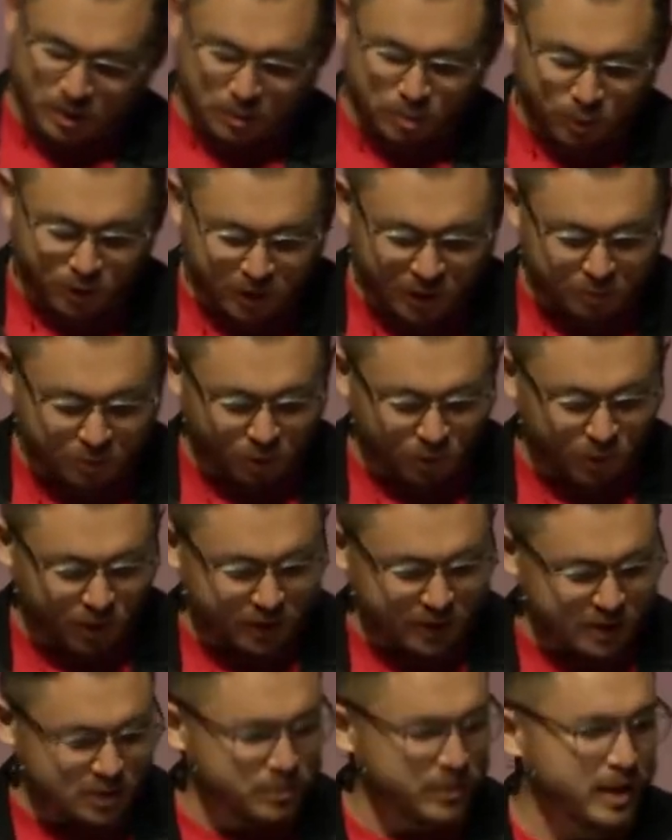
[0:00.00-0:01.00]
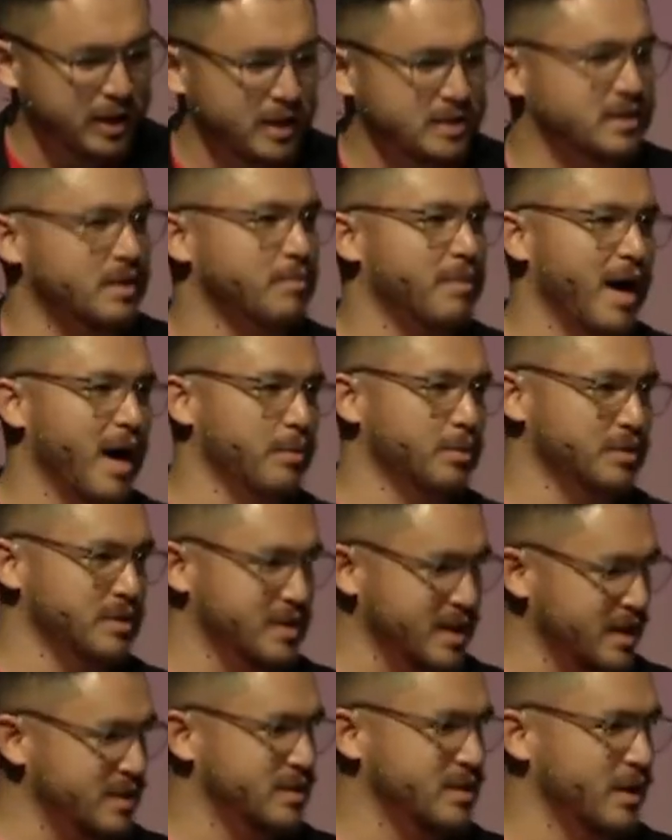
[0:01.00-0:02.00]
Point number one is because the Bible
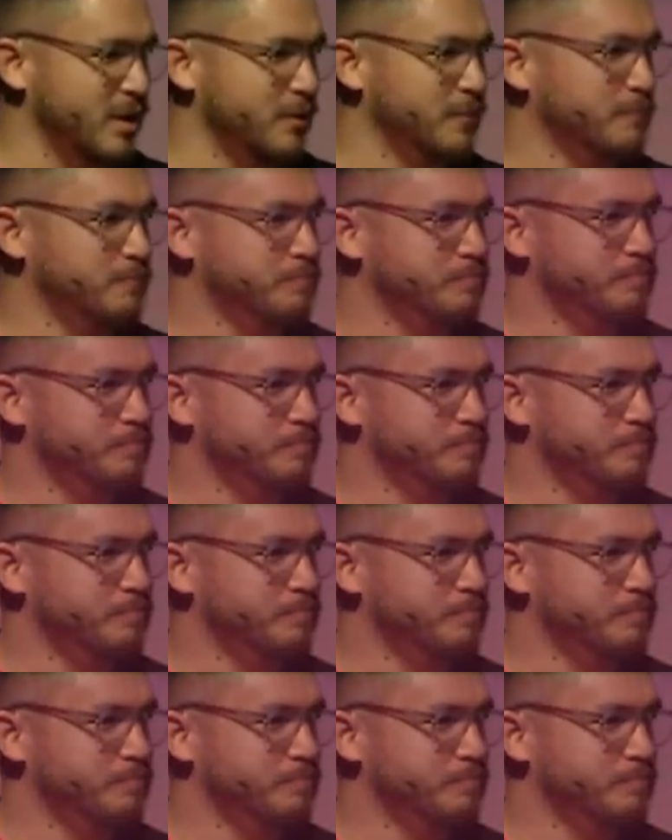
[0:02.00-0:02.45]
says so.